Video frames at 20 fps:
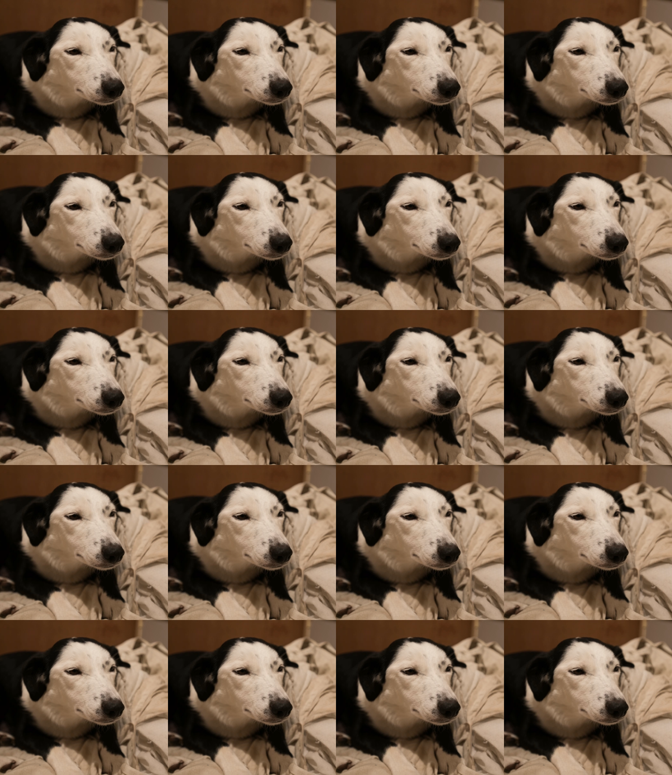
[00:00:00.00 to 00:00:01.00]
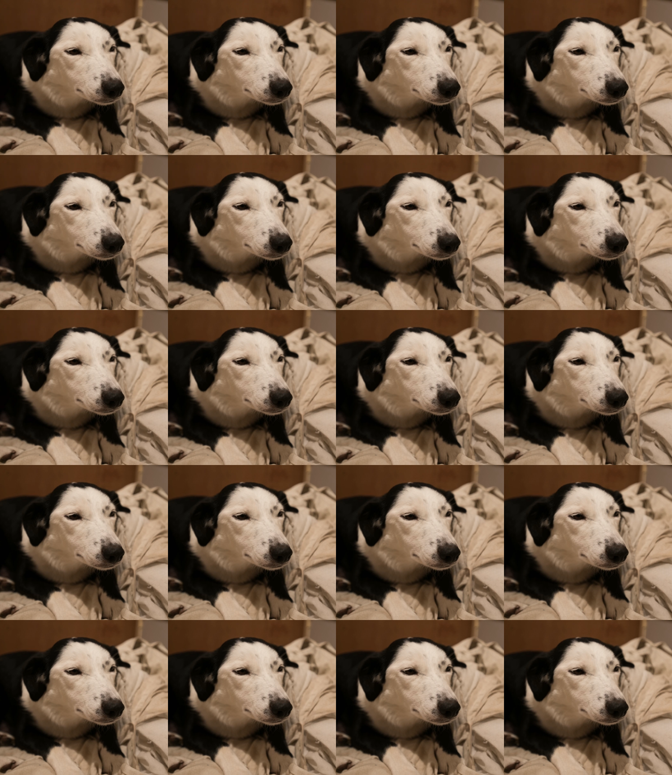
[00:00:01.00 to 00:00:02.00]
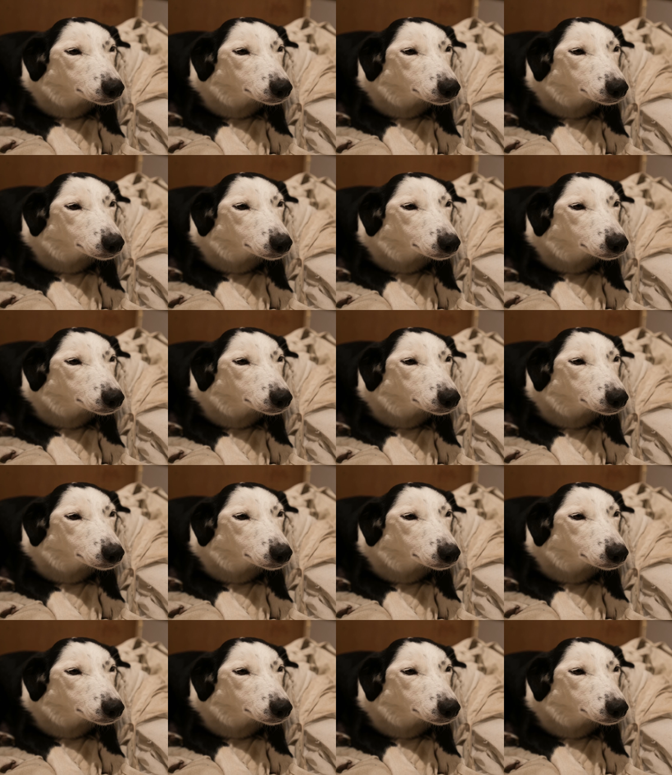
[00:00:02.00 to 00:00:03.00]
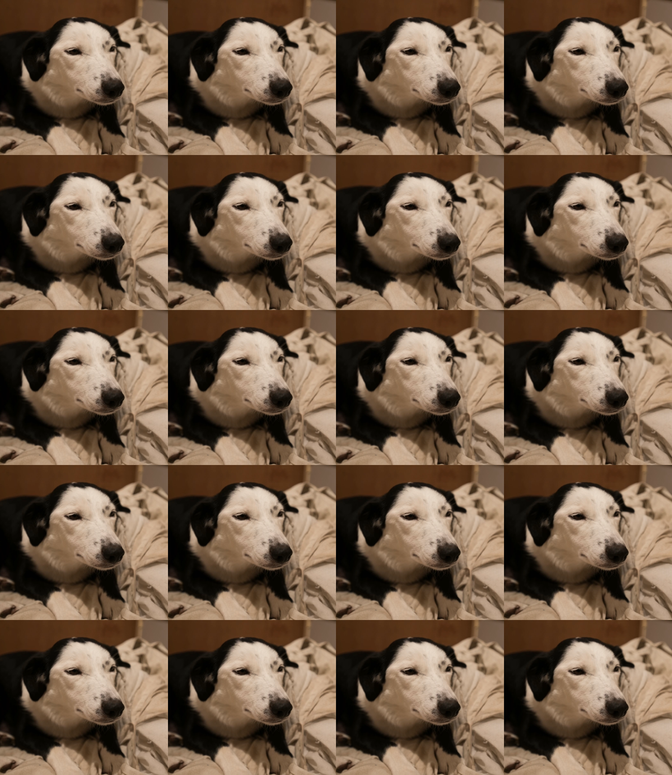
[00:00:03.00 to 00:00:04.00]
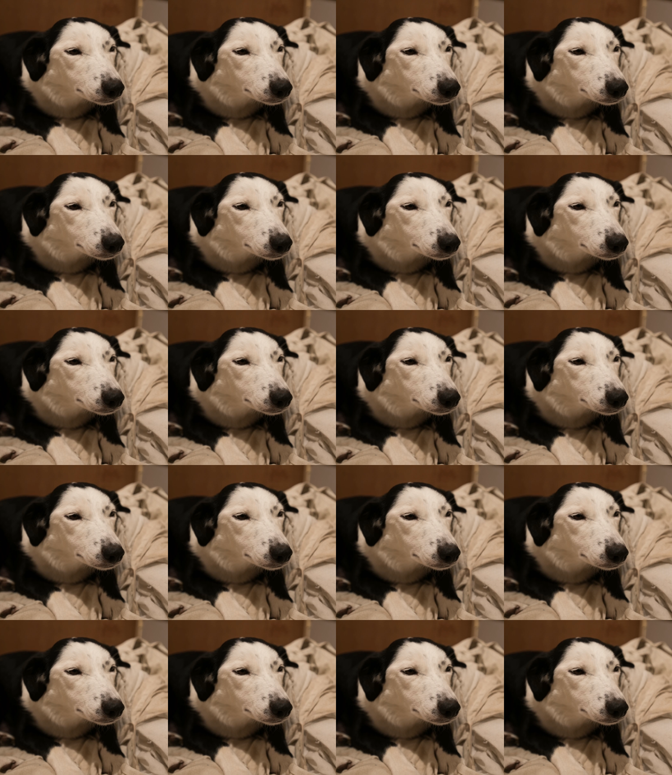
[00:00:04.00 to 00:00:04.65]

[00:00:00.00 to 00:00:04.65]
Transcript: Nothing is said.